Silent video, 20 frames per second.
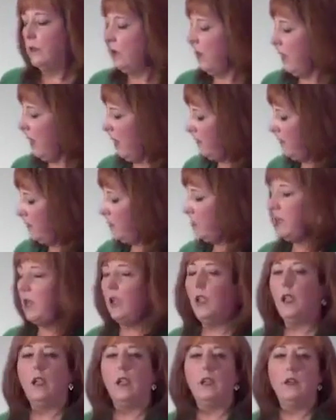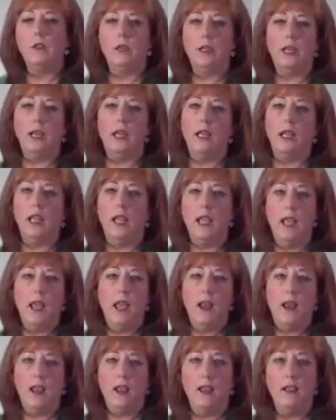if you have a shake and you're getting a
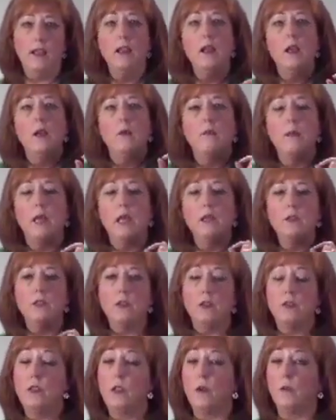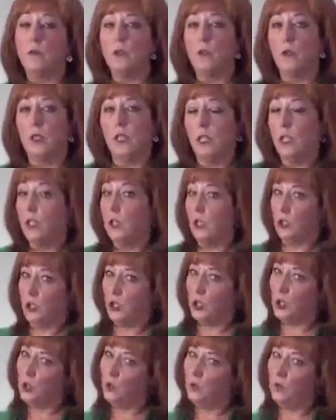headache, make sure you don't drink it
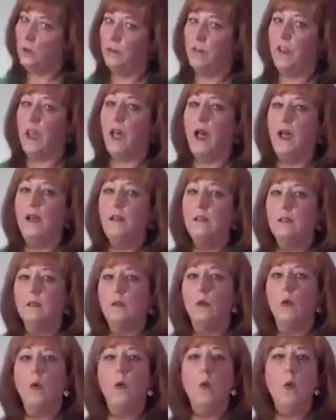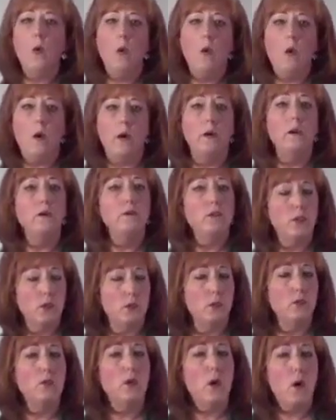too fast or
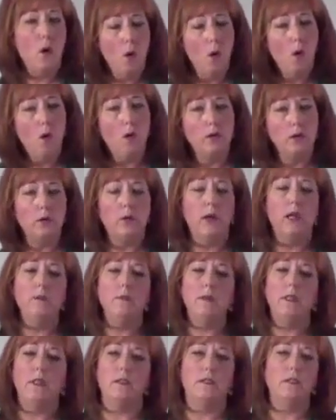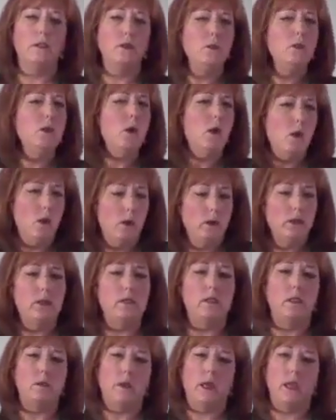too cold, right? Because too cold
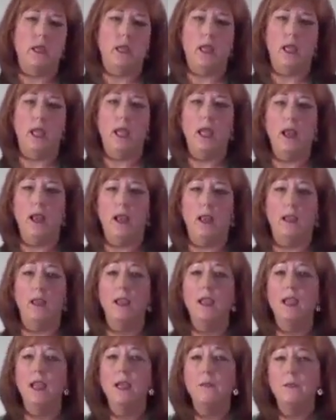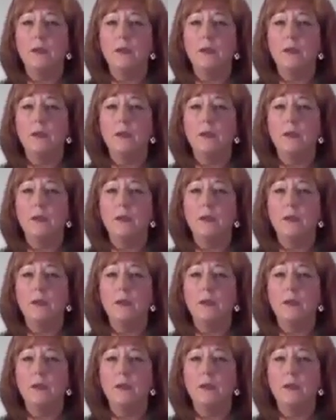could spike a headache.